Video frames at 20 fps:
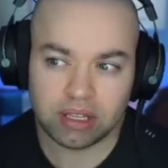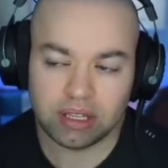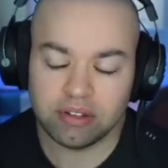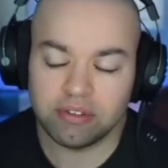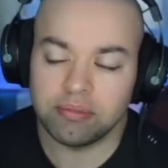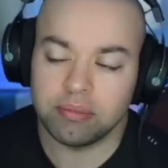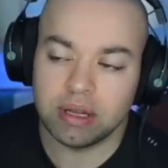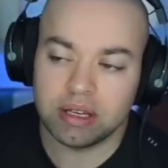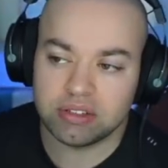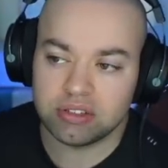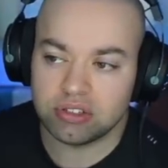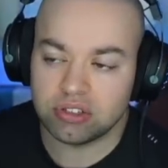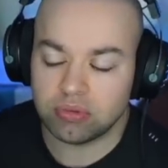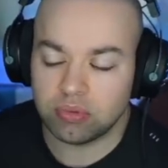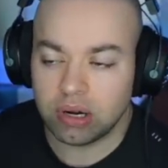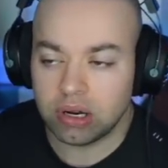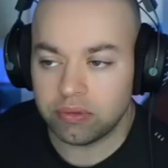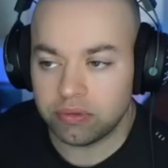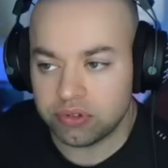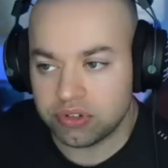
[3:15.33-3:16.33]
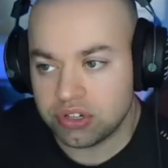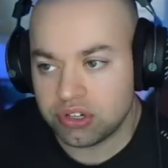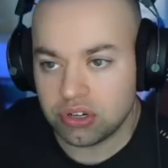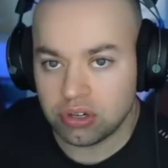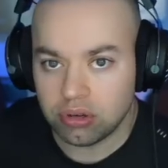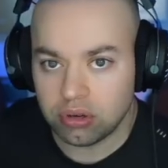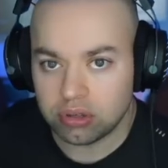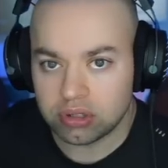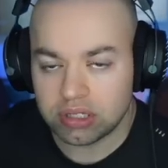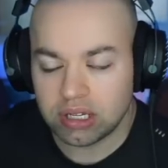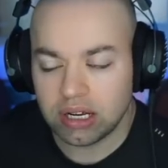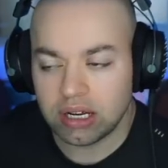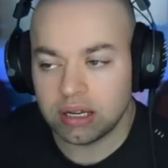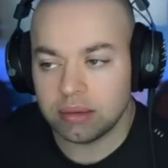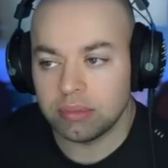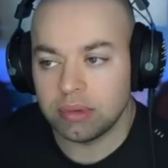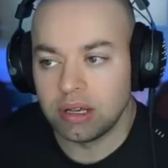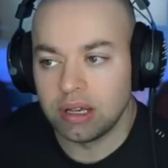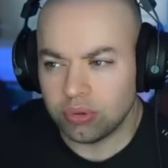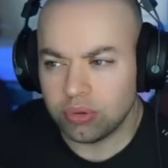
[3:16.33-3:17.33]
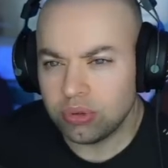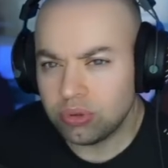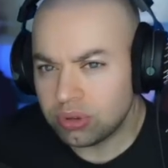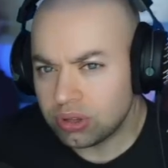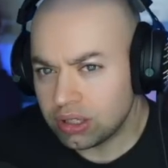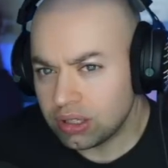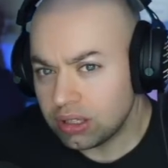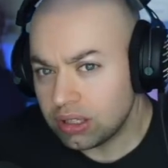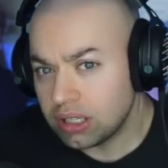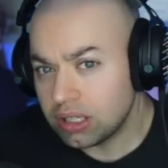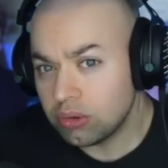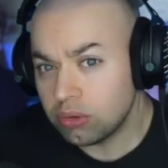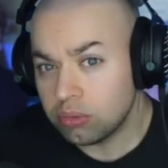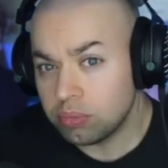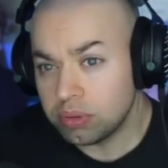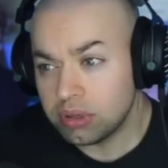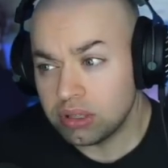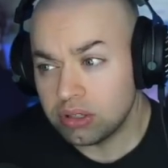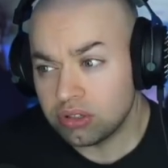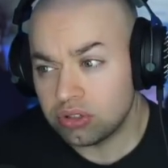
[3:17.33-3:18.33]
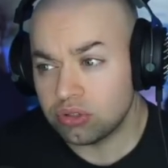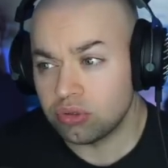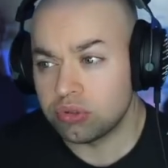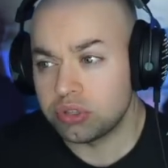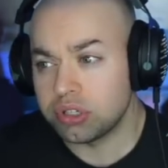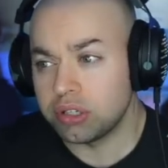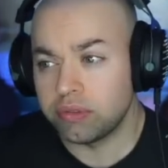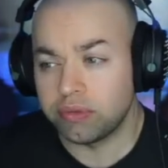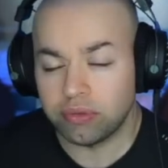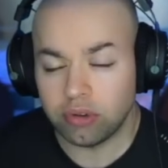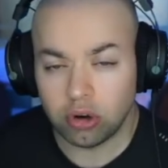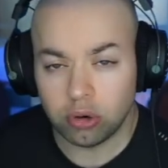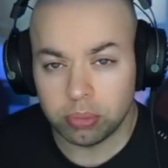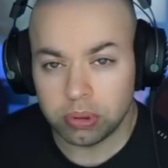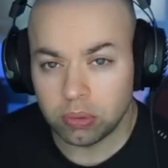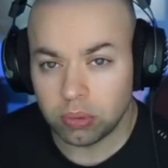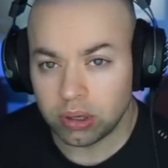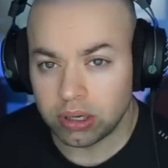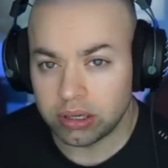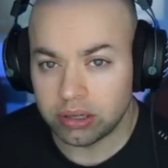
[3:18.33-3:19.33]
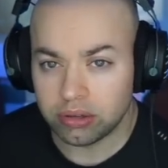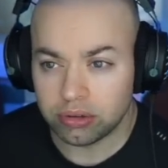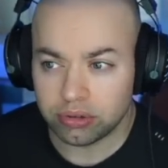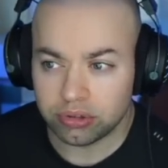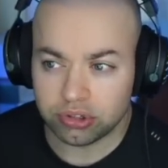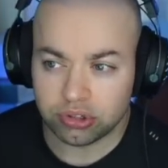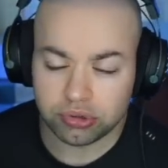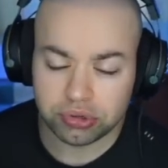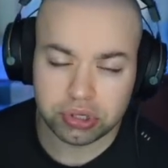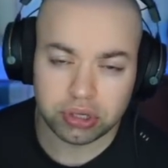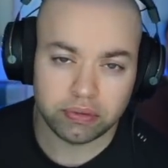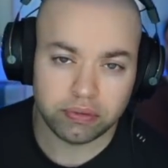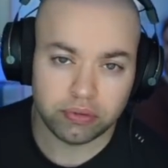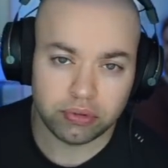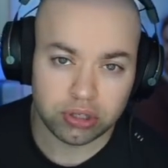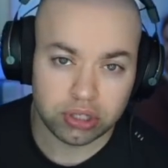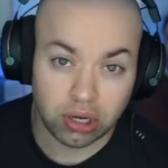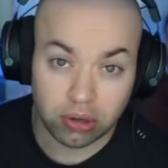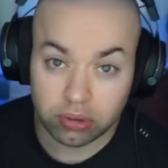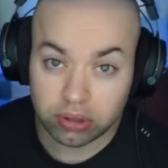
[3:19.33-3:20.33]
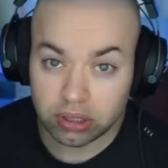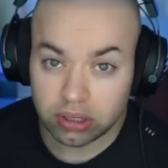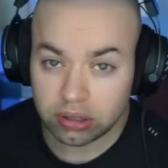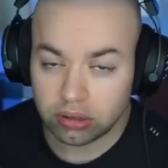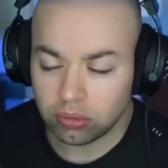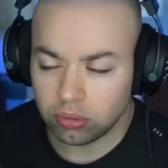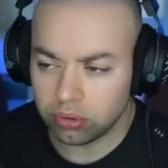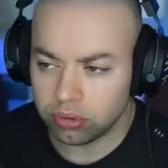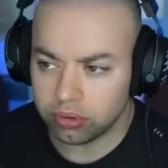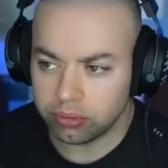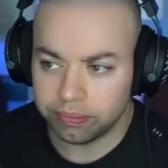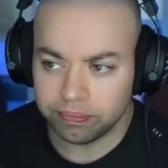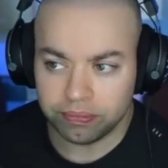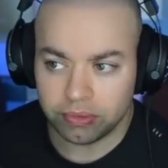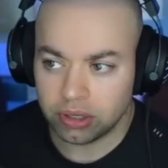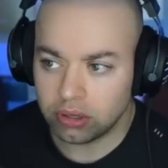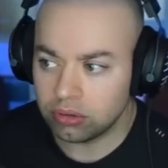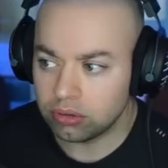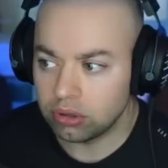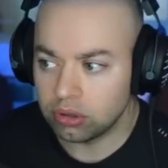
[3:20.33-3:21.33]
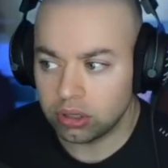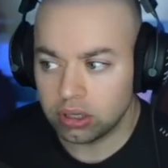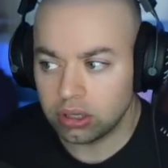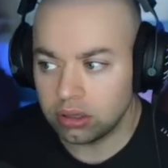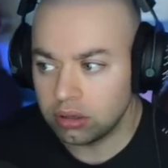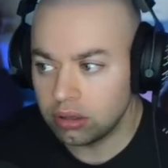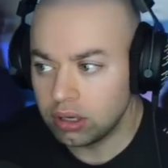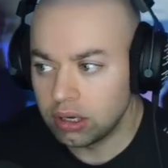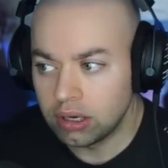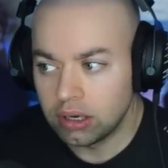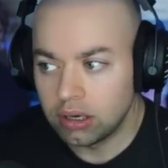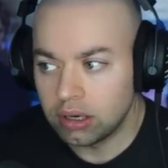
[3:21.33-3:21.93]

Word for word: if Mace is around for such a long time, don't you think he would be searching for Obi Wan or searching for Yoda or, you know, looking.